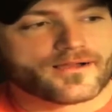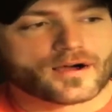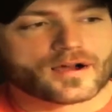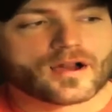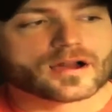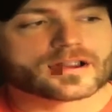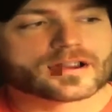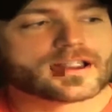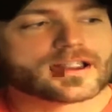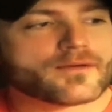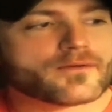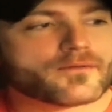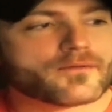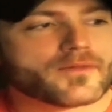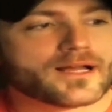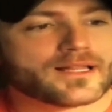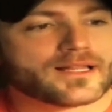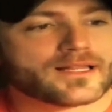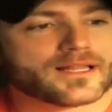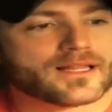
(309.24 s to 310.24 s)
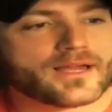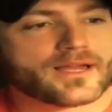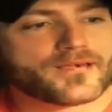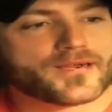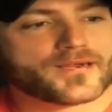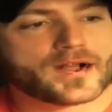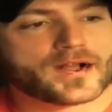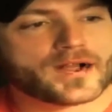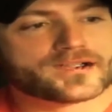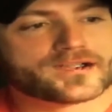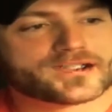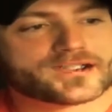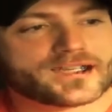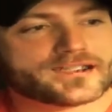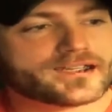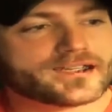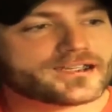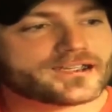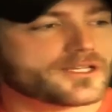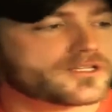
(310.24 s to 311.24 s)
For a long time in my life, it's
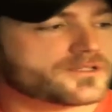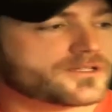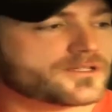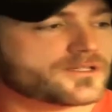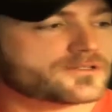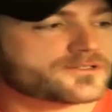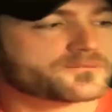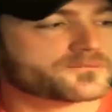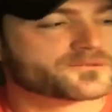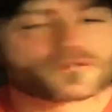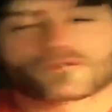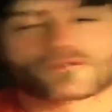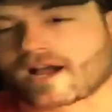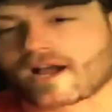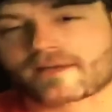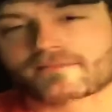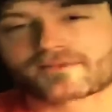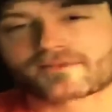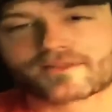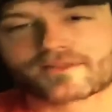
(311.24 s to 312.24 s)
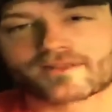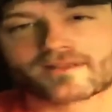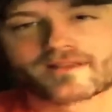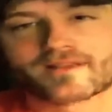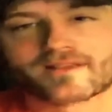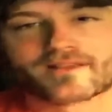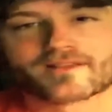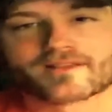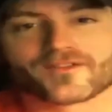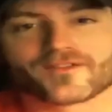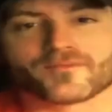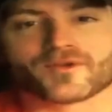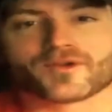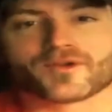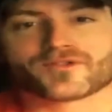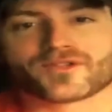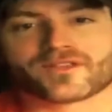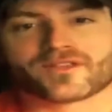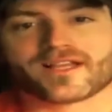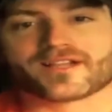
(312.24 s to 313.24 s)
easy to subscribe to the
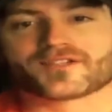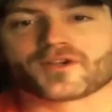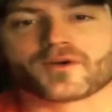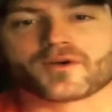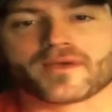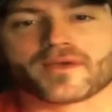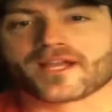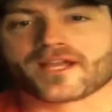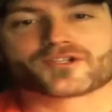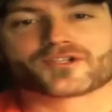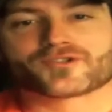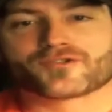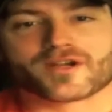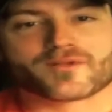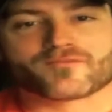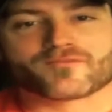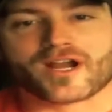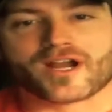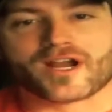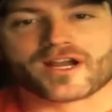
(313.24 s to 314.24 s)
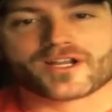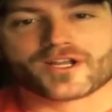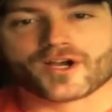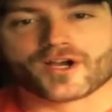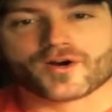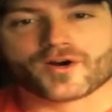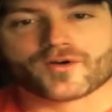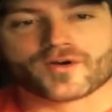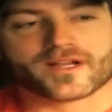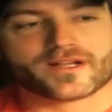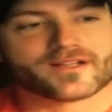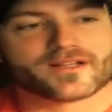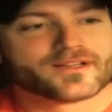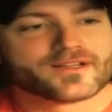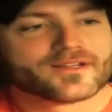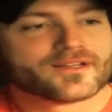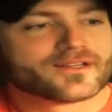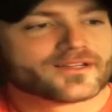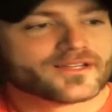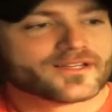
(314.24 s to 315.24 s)
music that's on mainstream radio, and
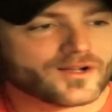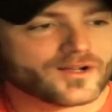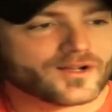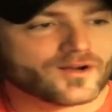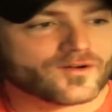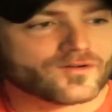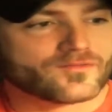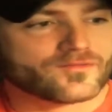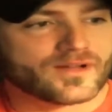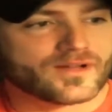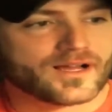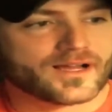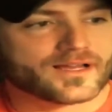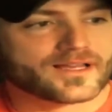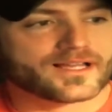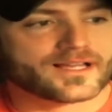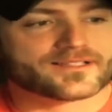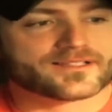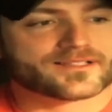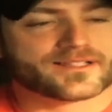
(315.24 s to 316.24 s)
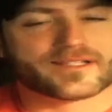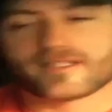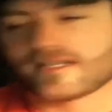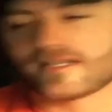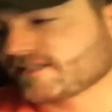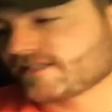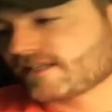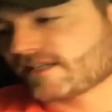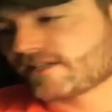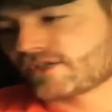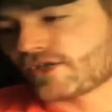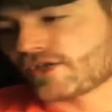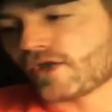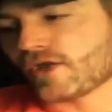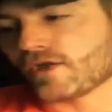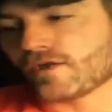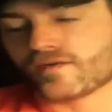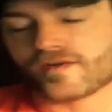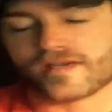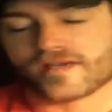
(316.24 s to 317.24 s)
I guess statistics
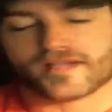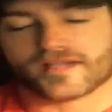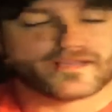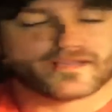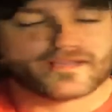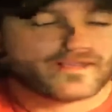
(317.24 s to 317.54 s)
show and